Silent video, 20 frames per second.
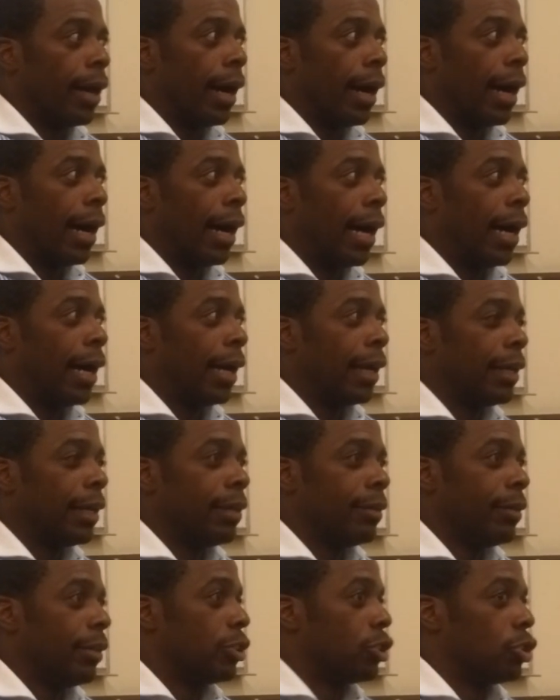I
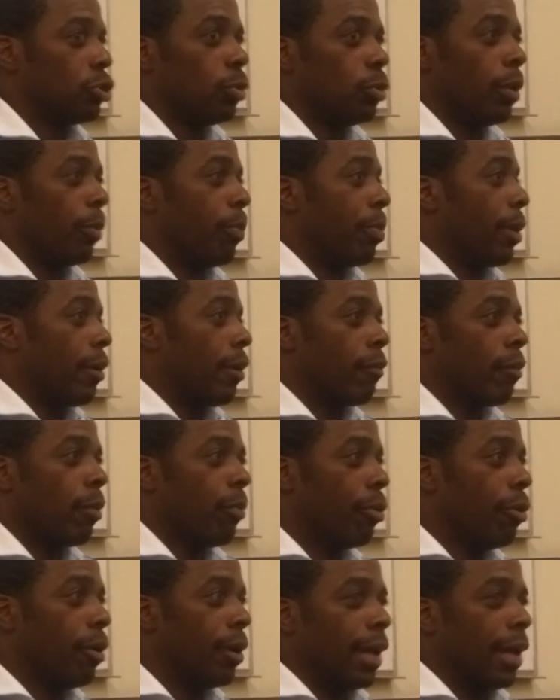issue a blaring
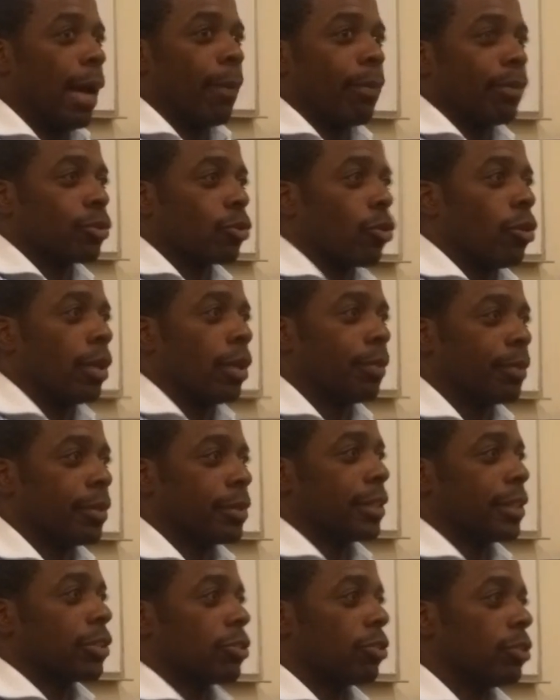report. Apple's gone up to
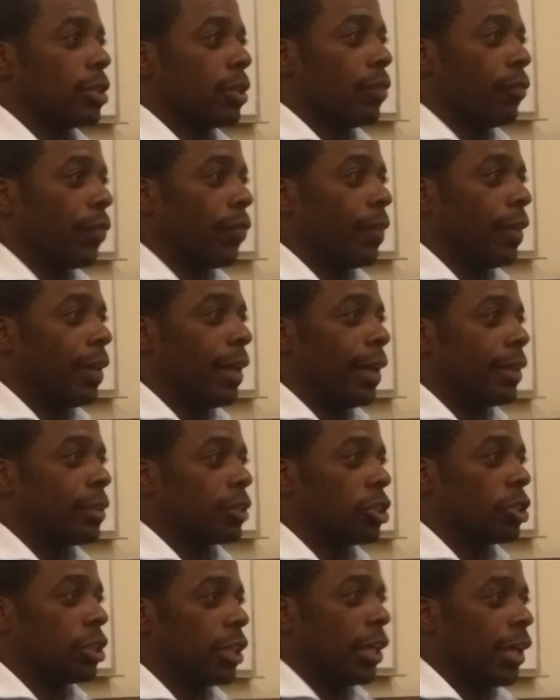six hundred fifty dollars a
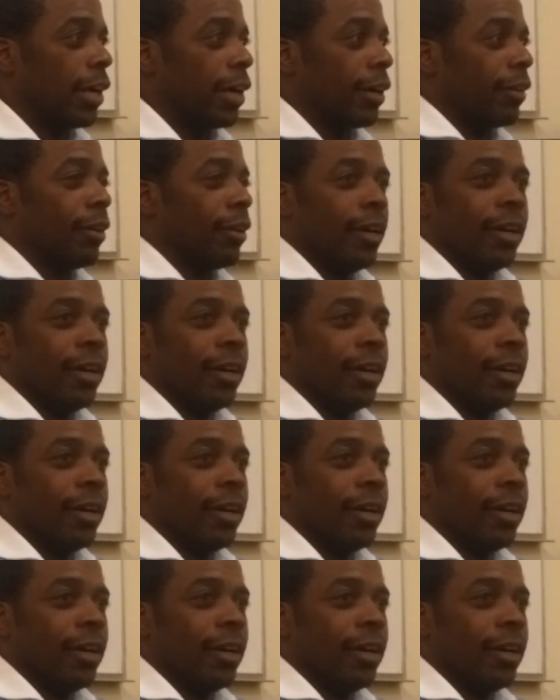share.